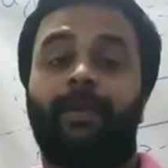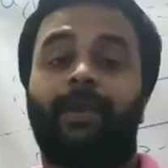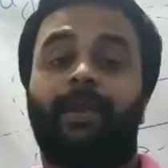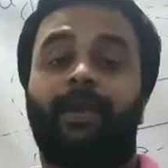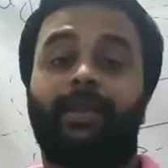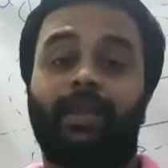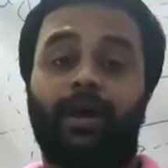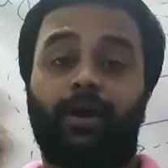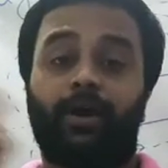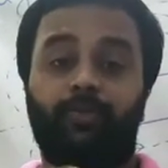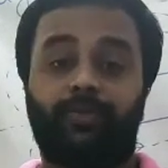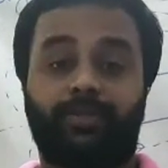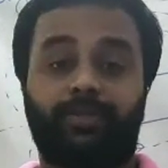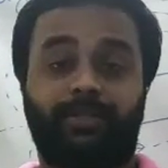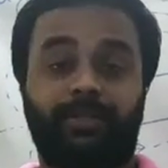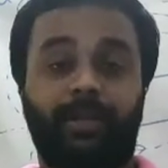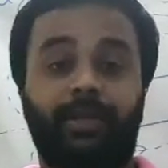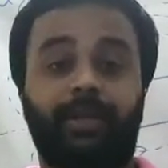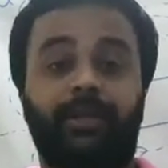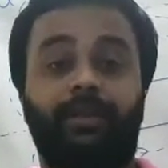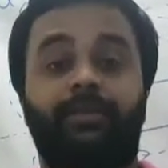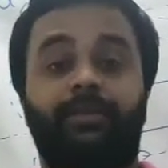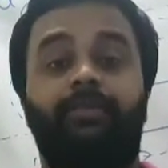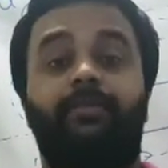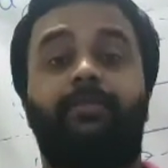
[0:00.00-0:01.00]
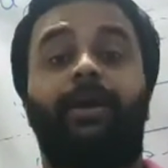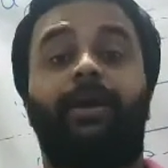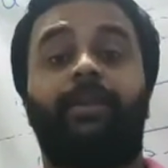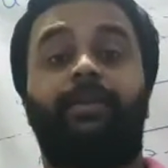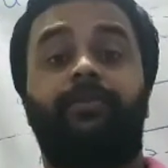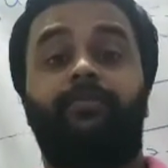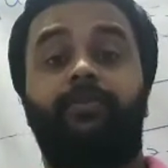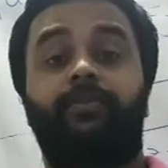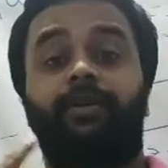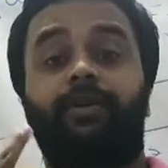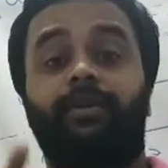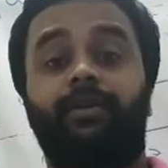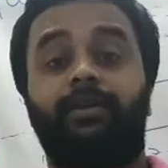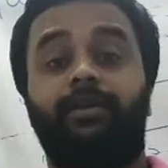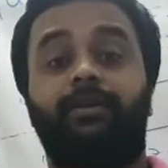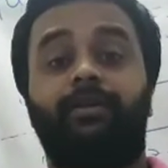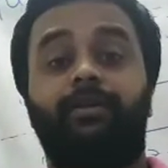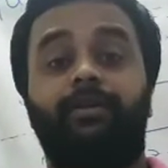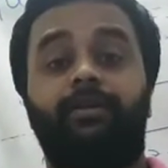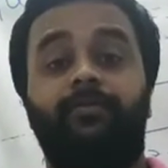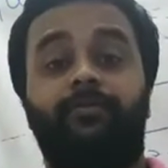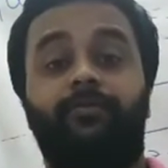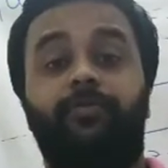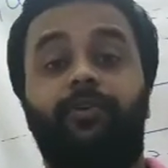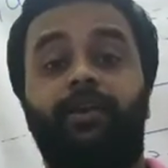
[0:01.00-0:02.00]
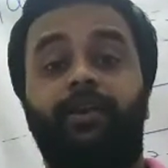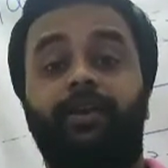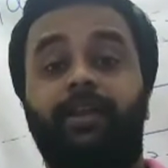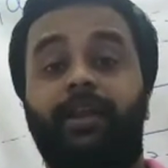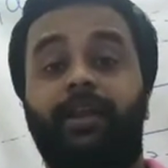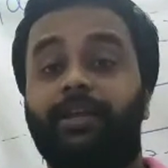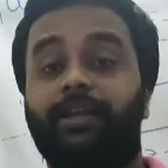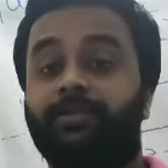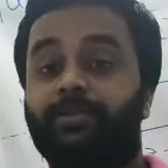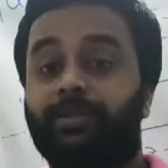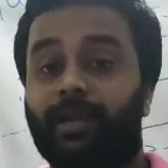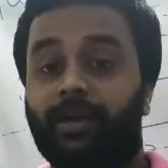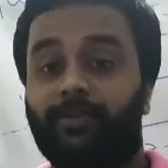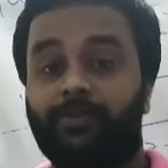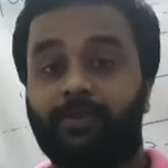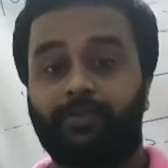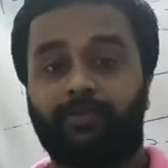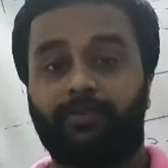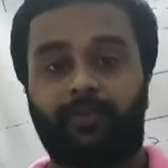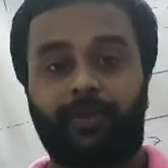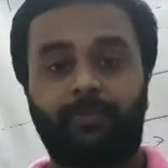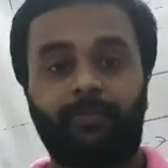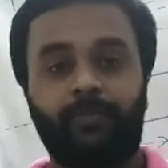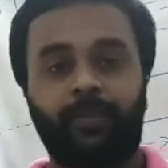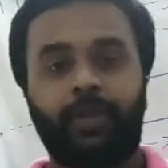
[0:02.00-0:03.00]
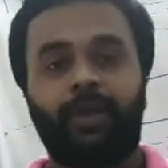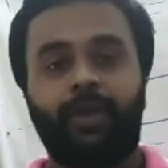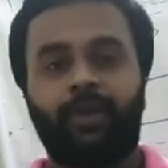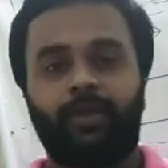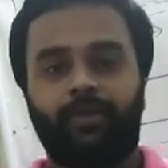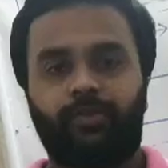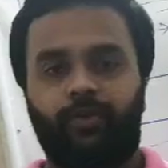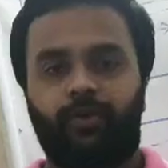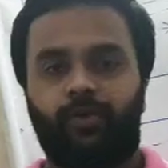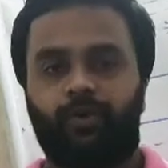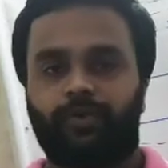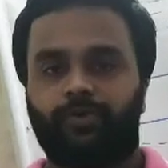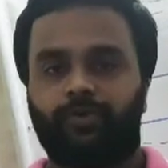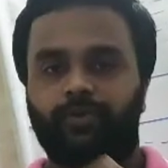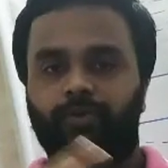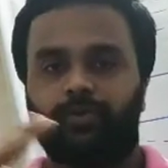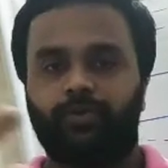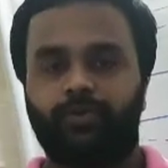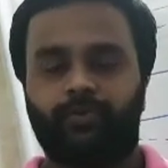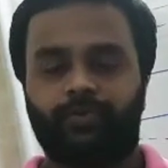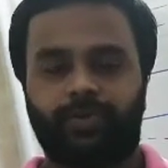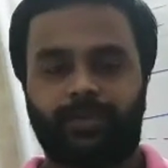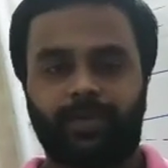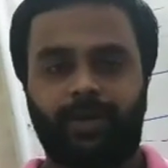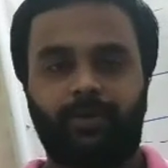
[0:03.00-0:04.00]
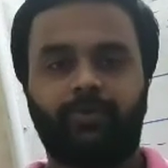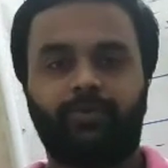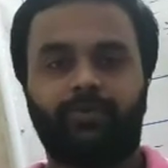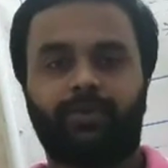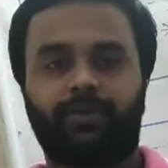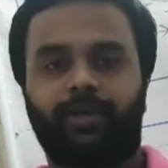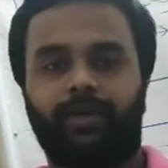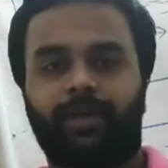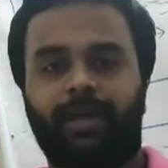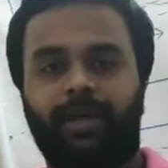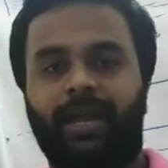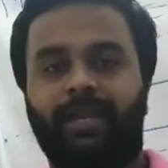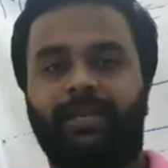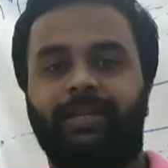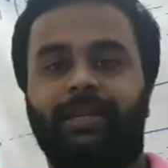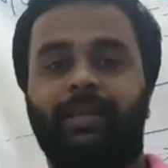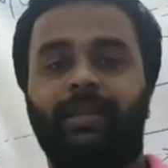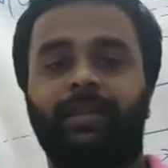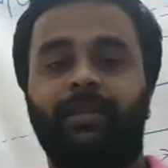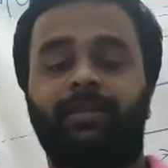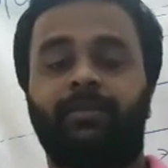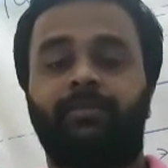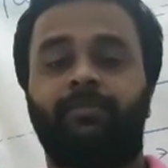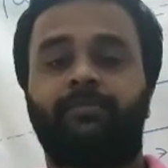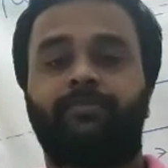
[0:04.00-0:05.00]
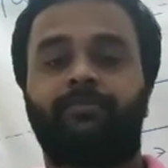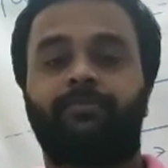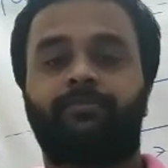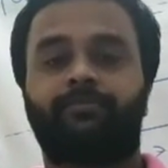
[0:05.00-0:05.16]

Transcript: In outside, the magnetic field lines travels from north to south, and in